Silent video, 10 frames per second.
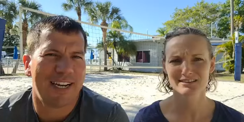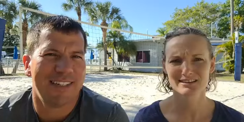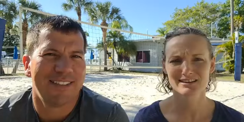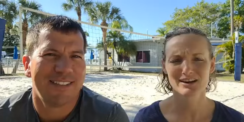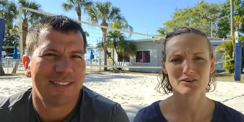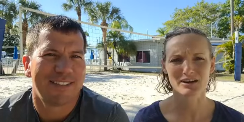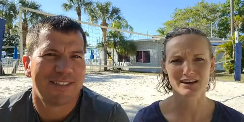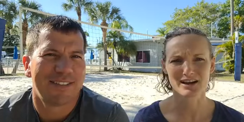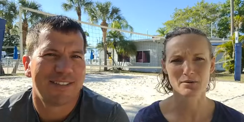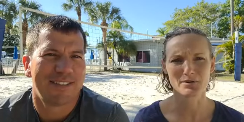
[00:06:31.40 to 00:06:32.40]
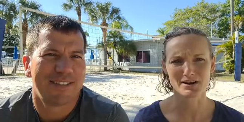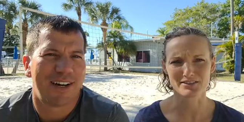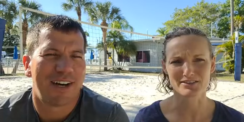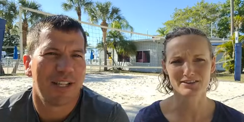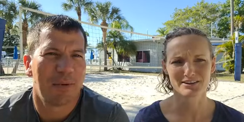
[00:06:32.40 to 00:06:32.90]
Speaker 1: nine.
Speaker 2: Okay, a
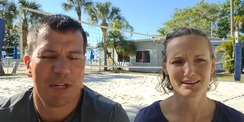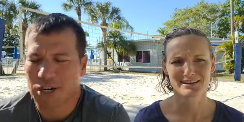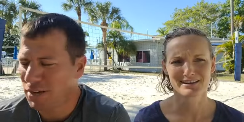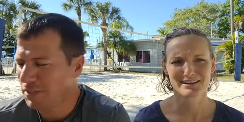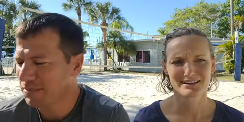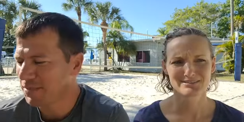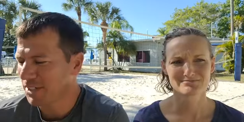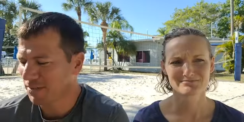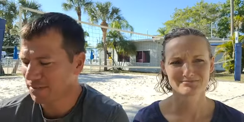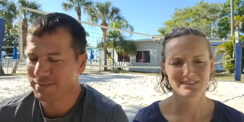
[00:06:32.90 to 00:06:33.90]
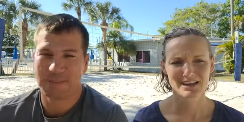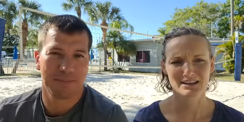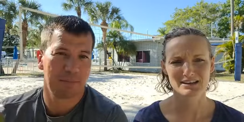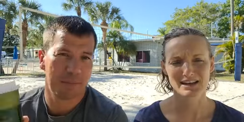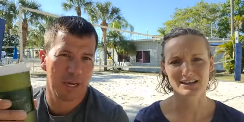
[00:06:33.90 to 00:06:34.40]
month.
Speaker 1: Unlimited coffee. So.
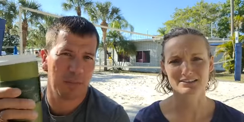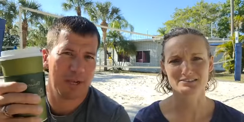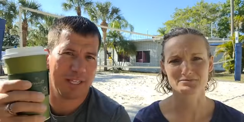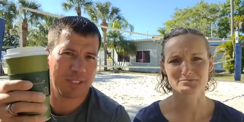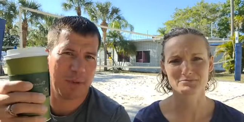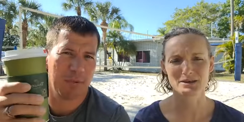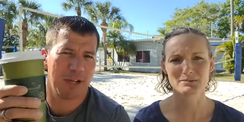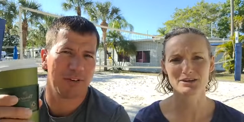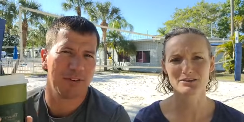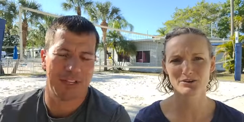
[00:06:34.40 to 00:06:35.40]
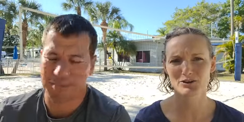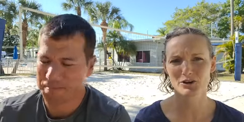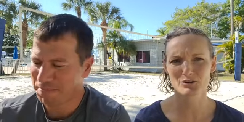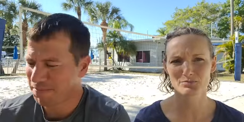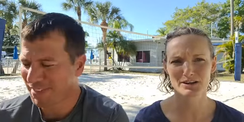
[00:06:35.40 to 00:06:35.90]
Speaker 2: And I Panera Bread, that's my plug for maybe you don't them.
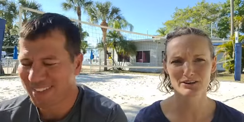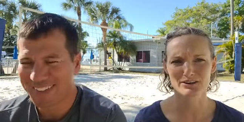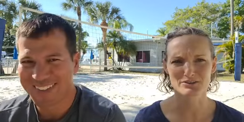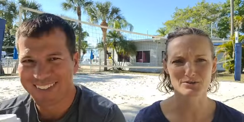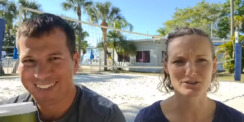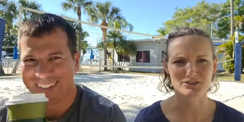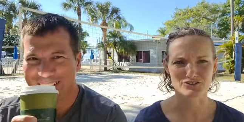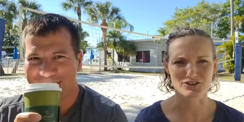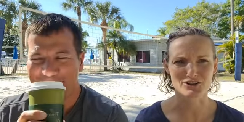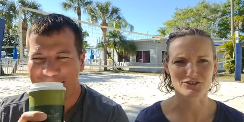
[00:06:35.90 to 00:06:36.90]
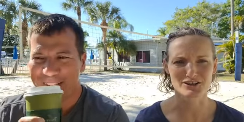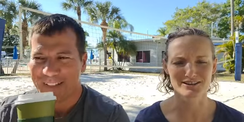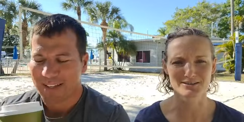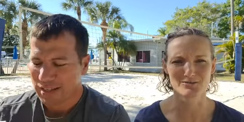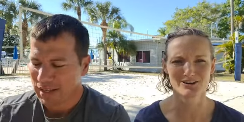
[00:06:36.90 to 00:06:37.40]
go to Panera as much as Josh does.